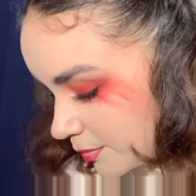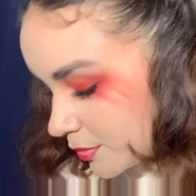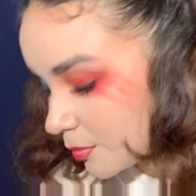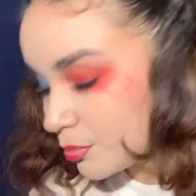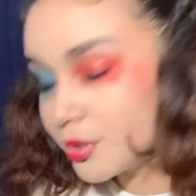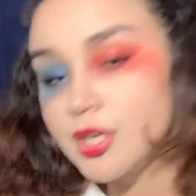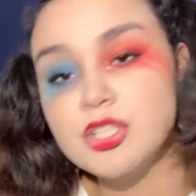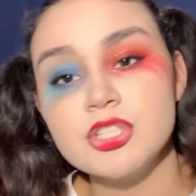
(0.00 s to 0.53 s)

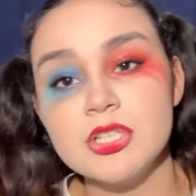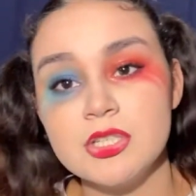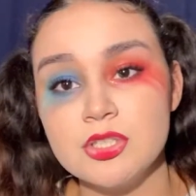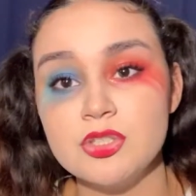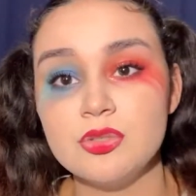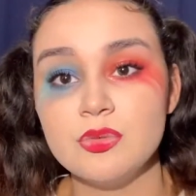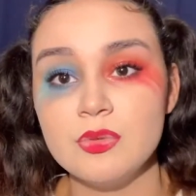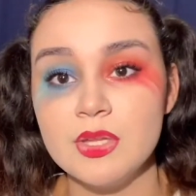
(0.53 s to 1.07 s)
brush
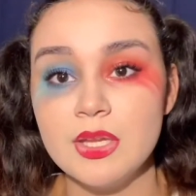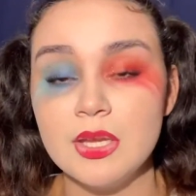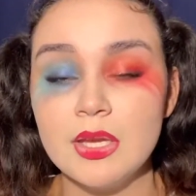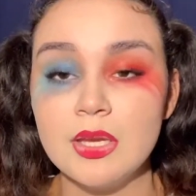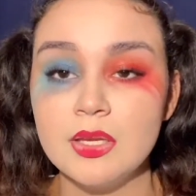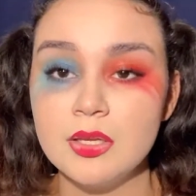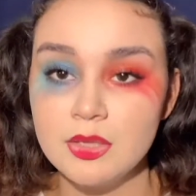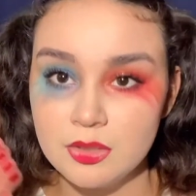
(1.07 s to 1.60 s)
into the
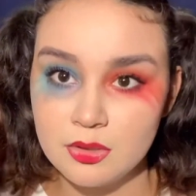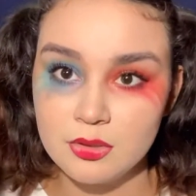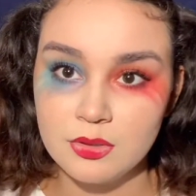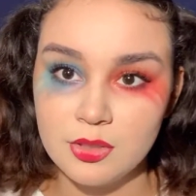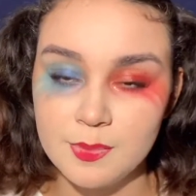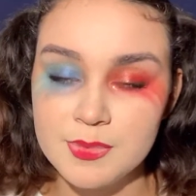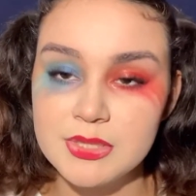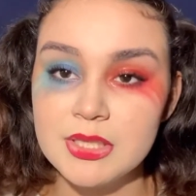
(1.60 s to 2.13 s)

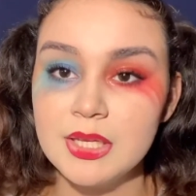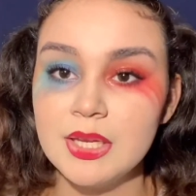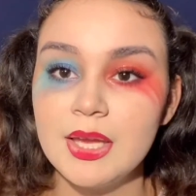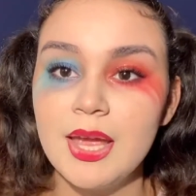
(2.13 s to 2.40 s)
lipstick